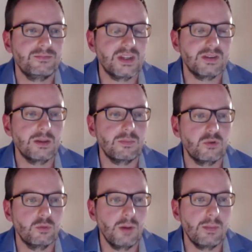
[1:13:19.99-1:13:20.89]
This comes
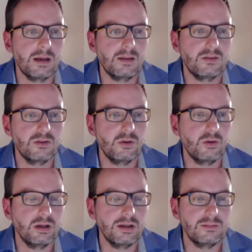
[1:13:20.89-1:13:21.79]
to my mind.
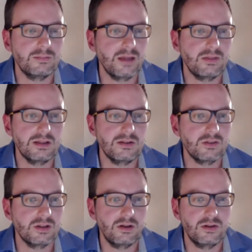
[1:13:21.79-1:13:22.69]
So I think
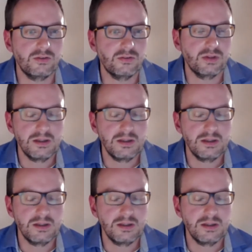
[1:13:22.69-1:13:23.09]
there's a lot of,